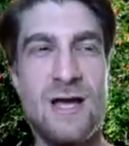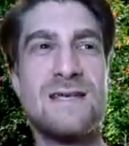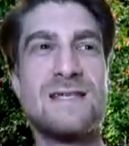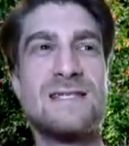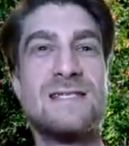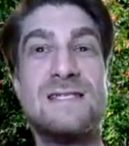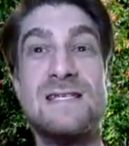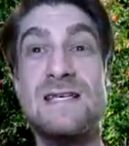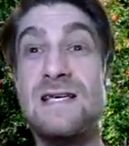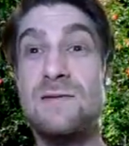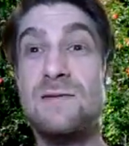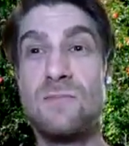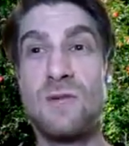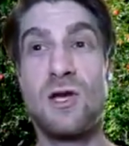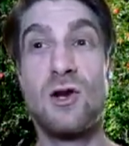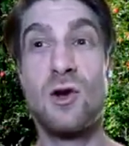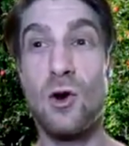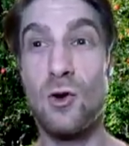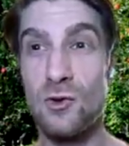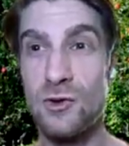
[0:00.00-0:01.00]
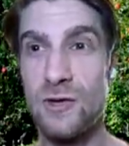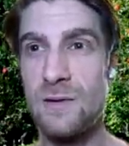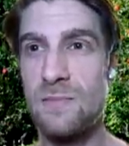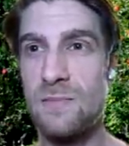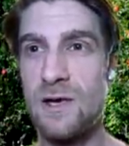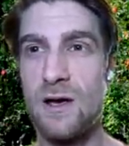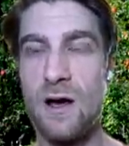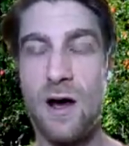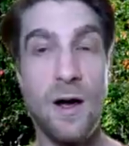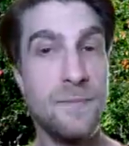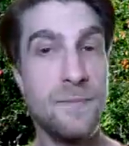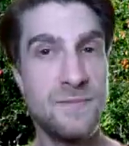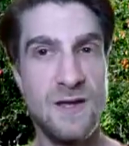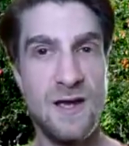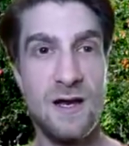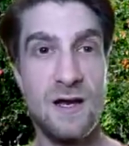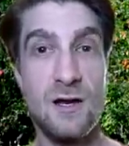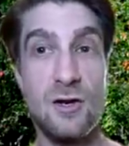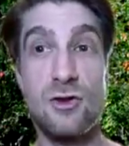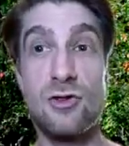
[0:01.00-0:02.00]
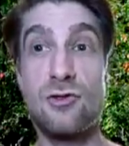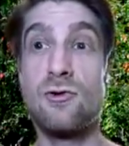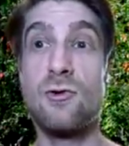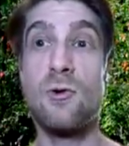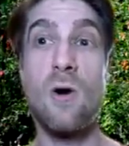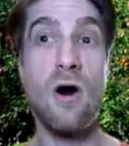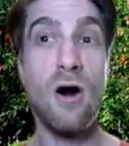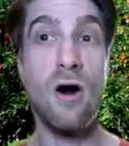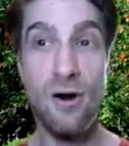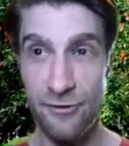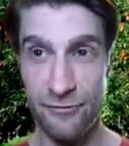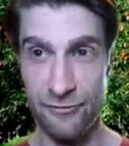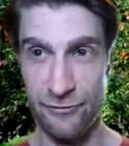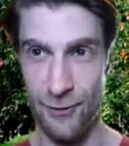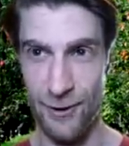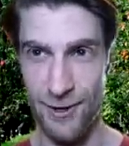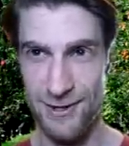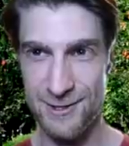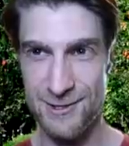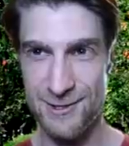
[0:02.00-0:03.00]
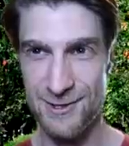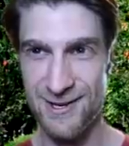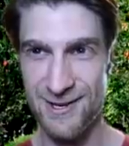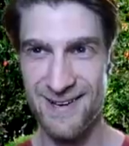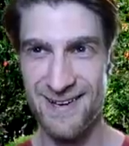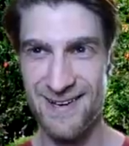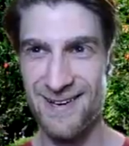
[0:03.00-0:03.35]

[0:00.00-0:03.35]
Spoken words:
Steem can only be updated through hard forks.